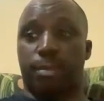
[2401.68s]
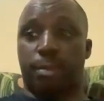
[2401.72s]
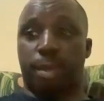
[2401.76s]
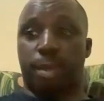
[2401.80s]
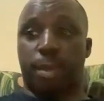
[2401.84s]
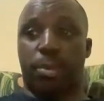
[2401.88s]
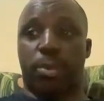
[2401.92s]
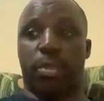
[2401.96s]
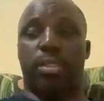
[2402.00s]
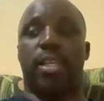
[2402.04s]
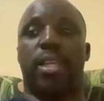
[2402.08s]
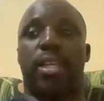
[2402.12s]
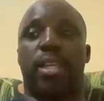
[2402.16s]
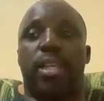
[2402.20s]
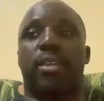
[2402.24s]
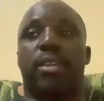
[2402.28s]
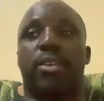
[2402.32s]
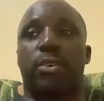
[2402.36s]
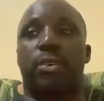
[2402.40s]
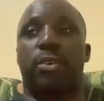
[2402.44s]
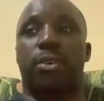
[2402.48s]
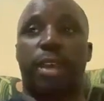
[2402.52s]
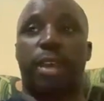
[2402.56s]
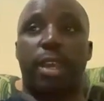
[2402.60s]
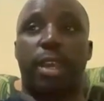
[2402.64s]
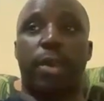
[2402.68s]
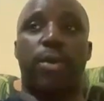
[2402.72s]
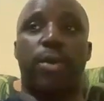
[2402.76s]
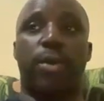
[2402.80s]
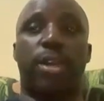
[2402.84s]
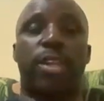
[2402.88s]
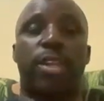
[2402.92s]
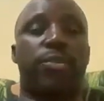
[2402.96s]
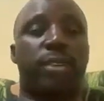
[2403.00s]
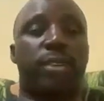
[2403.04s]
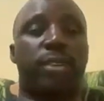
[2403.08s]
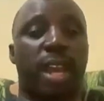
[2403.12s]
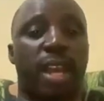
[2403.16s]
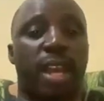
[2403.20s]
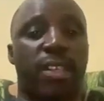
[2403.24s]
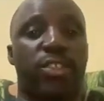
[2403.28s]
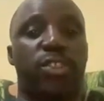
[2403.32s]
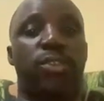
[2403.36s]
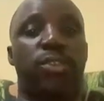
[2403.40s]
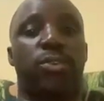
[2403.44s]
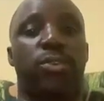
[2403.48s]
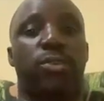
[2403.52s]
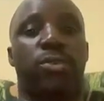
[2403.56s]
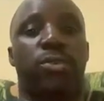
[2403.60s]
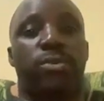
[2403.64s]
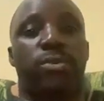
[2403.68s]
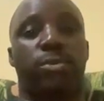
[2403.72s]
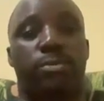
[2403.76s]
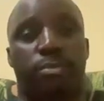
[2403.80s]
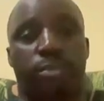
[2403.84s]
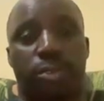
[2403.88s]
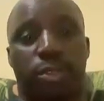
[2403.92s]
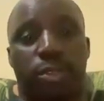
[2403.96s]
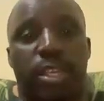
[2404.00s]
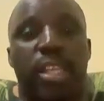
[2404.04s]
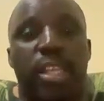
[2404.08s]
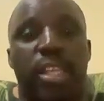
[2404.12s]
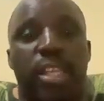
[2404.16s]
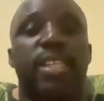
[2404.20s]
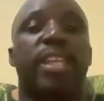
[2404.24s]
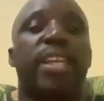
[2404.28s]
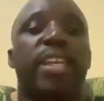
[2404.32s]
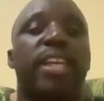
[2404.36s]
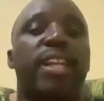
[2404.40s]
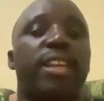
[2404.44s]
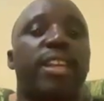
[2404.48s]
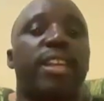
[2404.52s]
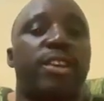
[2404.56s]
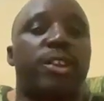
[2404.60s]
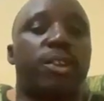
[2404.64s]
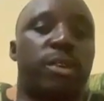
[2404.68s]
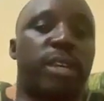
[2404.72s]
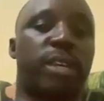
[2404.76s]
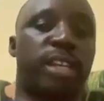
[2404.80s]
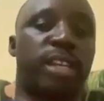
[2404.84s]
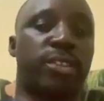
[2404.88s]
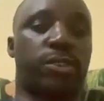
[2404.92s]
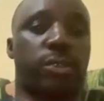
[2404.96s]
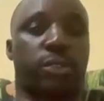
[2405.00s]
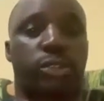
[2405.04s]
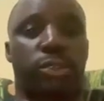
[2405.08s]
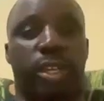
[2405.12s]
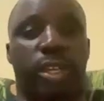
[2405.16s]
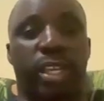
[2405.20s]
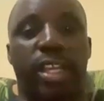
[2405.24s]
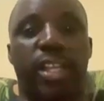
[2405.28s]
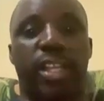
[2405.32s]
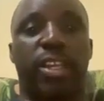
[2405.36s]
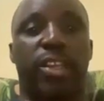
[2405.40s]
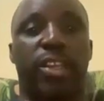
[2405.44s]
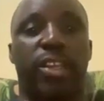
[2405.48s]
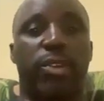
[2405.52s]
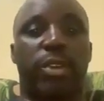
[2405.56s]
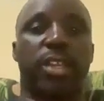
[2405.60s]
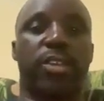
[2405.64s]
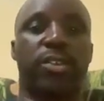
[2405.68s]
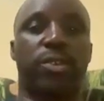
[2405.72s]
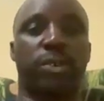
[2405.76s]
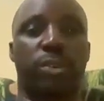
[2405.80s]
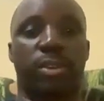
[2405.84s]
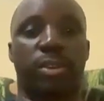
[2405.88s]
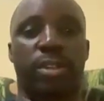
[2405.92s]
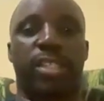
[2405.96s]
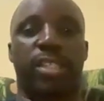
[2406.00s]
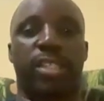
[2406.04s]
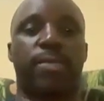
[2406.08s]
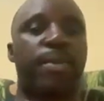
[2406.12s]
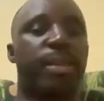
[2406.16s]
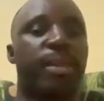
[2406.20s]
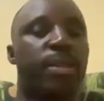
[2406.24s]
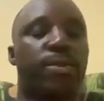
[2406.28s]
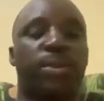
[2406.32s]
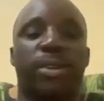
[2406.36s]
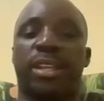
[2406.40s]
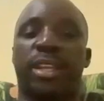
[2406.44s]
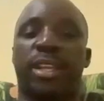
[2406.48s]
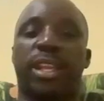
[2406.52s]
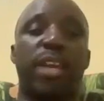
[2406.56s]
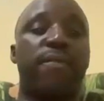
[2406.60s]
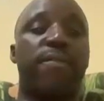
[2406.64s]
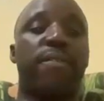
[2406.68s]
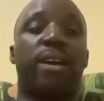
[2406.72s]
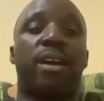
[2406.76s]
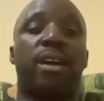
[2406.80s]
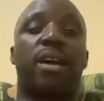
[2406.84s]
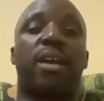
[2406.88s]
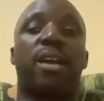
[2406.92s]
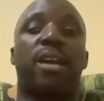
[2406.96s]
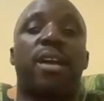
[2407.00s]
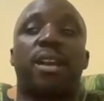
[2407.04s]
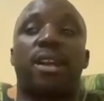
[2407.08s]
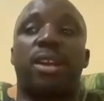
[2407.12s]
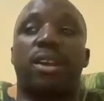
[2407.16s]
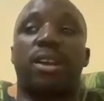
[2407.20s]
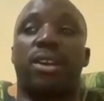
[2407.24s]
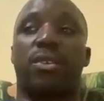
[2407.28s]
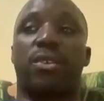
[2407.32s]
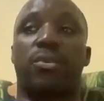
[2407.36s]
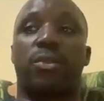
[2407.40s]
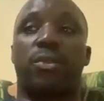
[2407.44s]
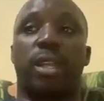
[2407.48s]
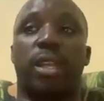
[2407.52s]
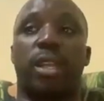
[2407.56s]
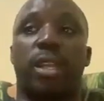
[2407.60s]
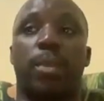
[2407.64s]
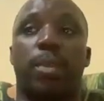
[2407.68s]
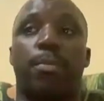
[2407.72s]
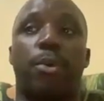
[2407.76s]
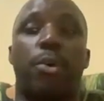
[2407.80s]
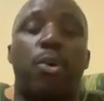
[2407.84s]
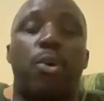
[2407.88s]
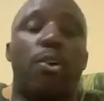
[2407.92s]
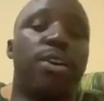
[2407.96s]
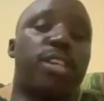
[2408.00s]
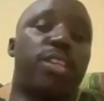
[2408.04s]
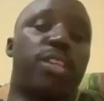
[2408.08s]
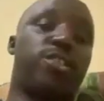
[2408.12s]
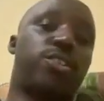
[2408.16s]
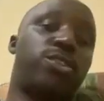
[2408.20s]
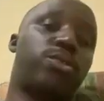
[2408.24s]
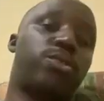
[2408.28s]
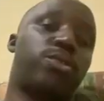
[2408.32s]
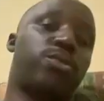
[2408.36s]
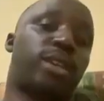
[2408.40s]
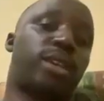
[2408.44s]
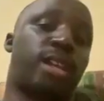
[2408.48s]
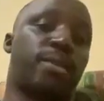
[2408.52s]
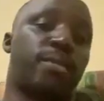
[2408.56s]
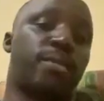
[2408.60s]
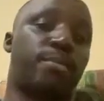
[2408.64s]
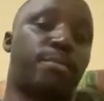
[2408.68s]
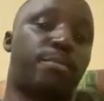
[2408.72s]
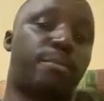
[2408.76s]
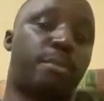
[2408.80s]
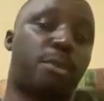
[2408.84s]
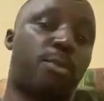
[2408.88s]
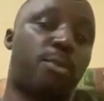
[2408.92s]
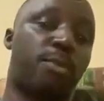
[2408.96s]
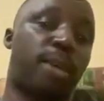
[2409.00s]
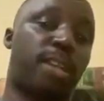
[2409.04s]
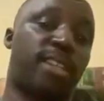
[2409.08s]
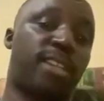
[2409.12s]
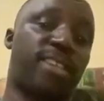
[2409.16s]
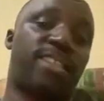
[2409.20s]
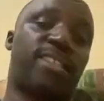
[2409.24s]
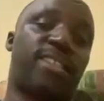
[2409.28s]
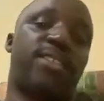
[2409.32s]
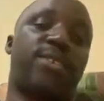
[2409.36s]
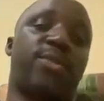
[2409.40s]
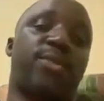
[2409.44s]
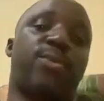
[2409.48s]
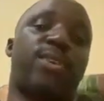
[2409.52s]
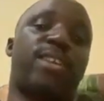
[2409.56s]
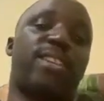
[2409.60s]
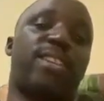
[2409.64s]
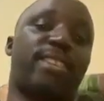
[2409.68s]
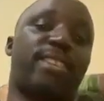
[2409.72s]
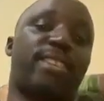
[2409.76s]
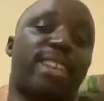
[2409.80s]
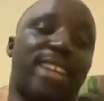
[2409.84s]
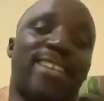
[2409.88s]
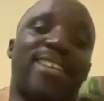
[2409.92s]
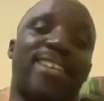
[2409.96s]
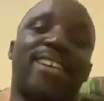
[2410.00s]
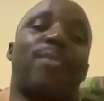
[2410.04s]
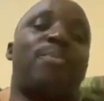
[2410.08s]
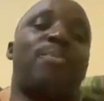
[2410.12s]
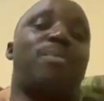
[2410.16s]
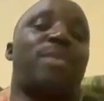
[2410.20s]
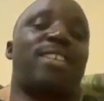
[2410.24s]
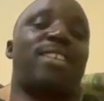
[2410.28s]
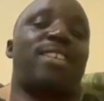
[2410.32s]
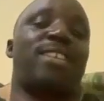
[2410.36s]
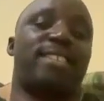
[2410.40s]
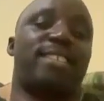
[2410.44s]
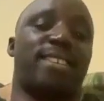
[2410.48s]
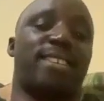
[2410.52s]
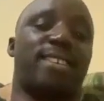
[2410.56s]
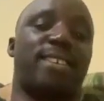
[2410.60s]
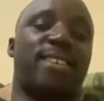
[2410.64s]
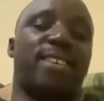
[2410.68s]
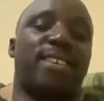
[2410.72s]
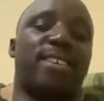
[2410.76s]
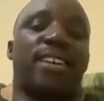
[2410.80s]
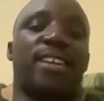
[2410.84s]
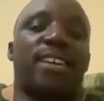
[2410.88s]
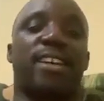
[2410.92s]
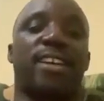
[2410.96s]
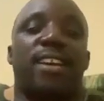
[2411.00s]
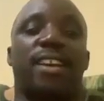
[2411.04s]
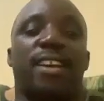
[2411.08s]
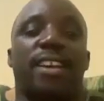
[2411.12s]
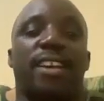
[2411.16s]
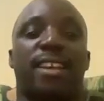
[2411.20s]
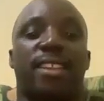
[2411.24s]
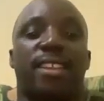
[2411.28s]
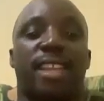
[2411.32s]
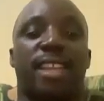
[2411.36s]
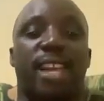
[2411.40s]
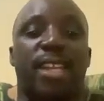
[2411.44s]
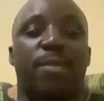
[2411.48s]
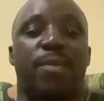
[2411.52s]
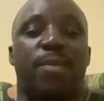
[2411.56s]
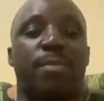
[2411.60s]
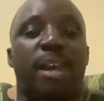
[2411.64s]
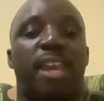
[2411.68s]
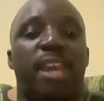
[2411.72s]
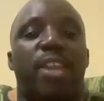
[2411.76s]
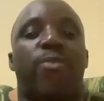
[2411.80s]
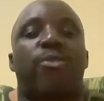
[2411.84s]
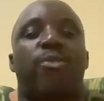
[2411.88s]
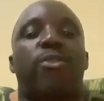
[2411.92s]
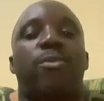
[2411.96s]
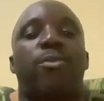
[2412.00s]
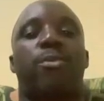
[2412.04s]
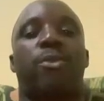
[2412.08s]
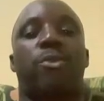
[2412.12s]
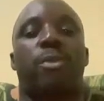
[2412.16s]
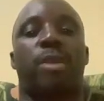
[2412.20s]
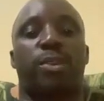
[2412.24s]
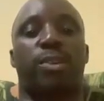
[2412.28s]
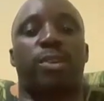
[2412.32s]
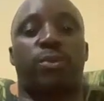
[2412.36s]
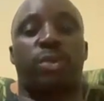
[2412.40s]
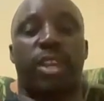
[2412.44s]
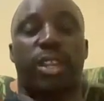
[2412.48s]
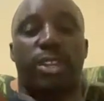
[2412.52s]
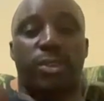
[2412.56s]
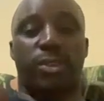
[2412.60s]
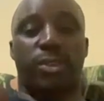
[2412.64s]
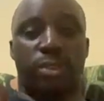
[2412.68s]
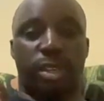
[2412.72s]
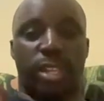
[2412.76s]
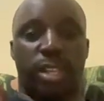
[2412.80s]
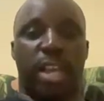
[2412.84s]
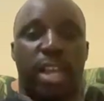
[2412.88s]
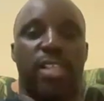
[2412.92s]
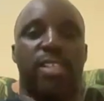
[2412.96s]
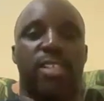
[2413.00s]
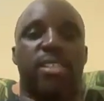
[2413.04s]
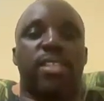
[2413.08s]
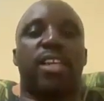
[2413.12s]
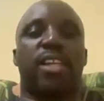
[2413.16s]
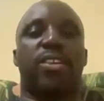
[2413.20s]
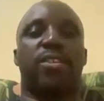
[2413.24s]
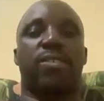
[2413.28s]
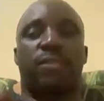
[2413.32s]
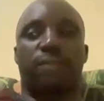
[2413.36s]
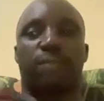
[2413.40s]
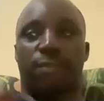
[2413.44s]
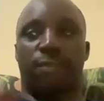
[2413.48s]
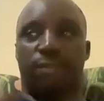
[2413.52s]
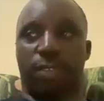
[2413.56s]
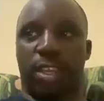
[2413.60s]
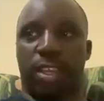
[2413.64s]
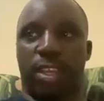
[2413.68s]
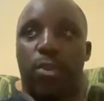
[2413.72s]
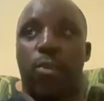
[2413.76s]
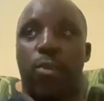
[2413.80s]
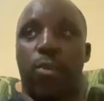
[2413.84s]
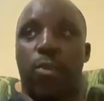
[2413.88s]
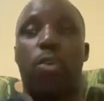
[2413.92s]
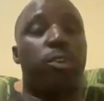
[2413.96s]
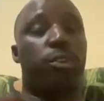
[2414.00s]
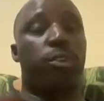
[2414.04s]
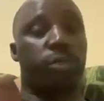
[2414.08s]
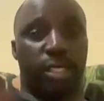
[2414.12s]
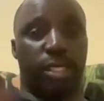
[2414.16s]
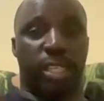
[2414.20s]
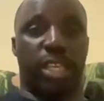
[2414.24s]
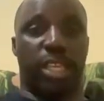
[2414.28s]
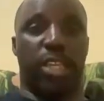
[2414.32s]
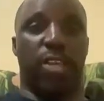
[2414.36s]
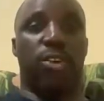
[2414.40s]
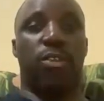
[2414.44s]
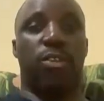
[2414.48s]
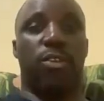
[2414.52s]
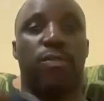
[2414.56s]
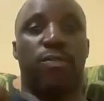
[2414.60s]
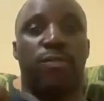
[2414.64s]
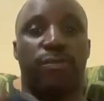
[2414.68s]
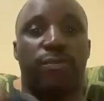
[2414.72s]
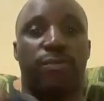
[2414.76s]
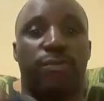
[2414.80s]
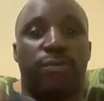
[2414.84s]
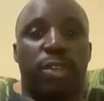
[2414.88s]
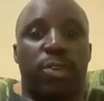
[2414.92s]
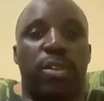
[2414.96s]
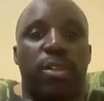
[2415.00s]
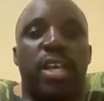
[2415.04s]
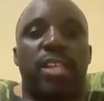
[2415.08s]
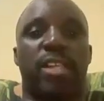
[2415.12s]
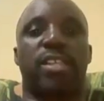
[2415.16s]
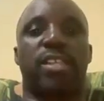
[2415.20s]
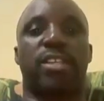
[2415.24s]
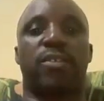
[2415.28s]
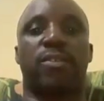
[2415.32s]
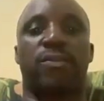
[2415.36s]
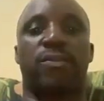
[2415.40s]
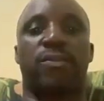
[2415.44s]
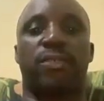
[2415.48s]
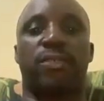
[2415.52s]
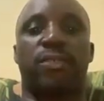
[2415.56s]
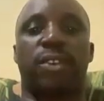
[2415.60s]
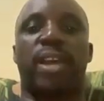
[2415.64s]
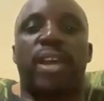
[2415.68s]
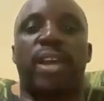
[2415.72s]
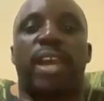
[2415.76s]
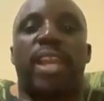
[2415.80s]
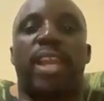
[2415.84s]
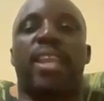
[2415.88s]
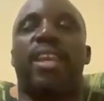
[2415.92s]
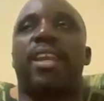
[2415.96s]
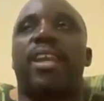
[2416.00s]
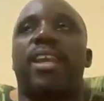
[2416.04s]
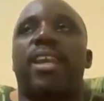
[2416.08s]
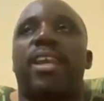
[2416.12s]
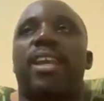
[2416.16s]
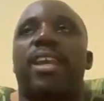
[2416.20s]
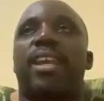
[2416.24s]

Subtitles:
people saying that, okay, when you dance, you get healing, you get social healing, you get all this, but we never really point to that moment when that happens. That micro moment when you dance and you feel, or you sing, or you dance and you feel like